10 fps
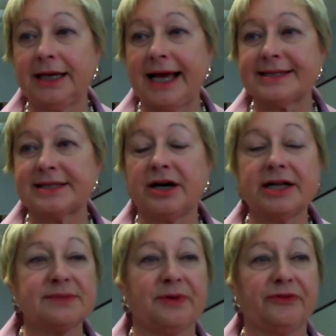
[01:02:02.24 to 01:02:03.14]
last
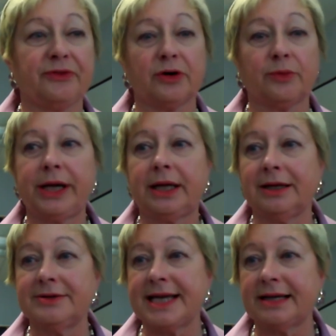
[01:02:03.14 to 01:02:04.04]
thoughts before we
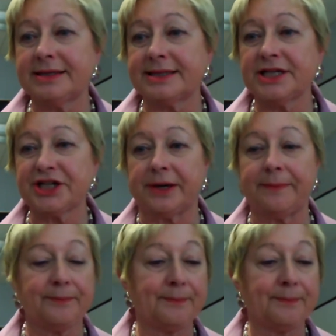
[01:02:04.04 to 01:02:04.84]
close out the session?